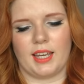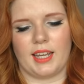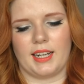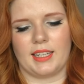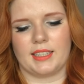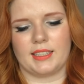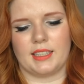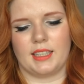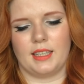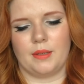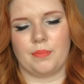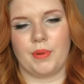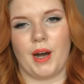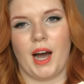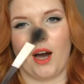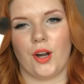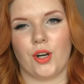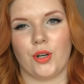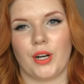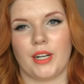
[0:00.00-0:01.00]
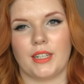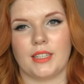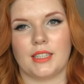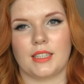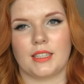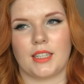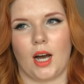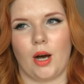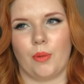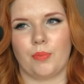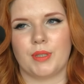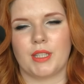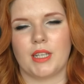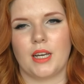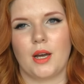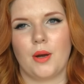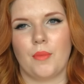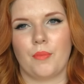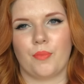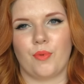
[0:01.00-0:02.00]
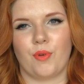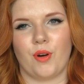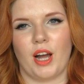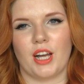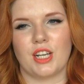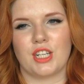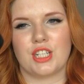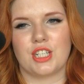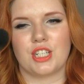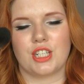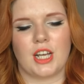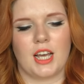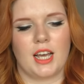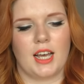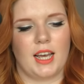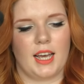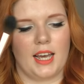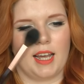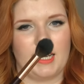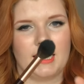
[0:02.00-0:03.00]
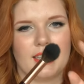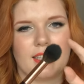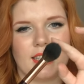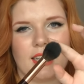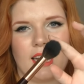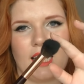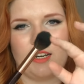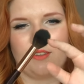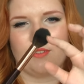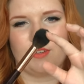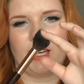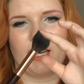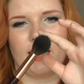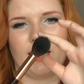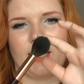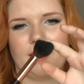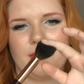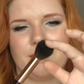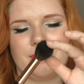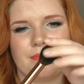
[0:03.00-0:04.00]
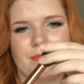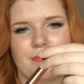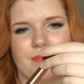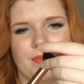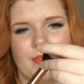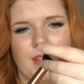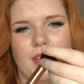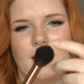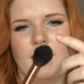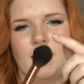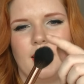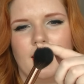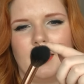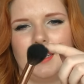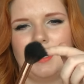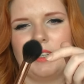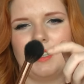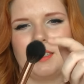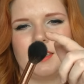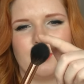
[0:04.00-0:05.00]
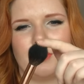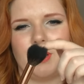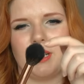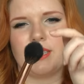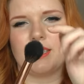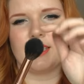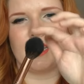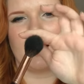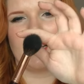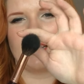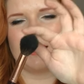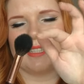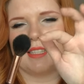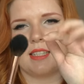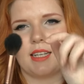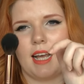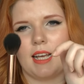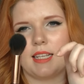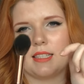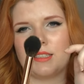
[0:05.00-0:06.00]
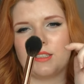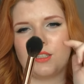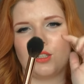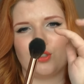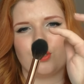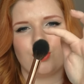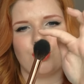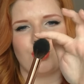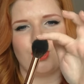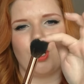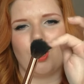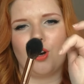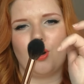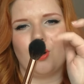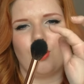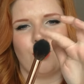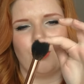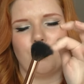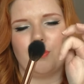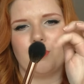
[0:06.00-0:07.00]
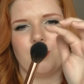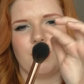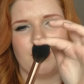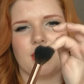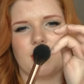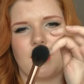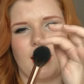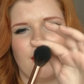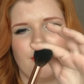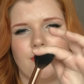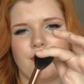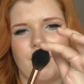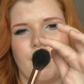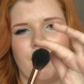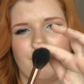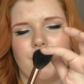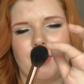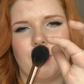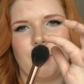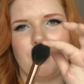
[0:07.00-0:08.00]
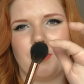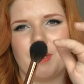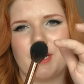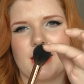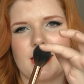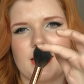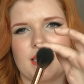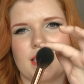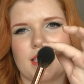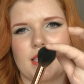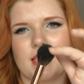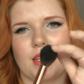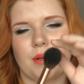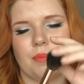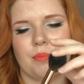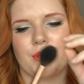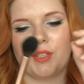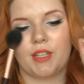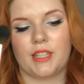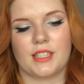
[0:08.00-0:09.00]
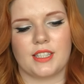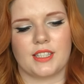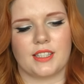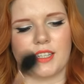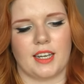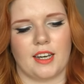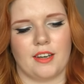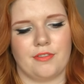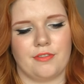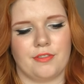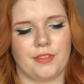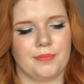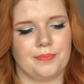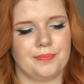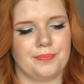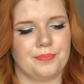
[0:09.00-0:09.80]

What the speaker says: It is the Powder and Sculpt brush. And it's kind of like, it's quite dense, it has a little dome, it's kind of fluffy, but it's still pretty stiff.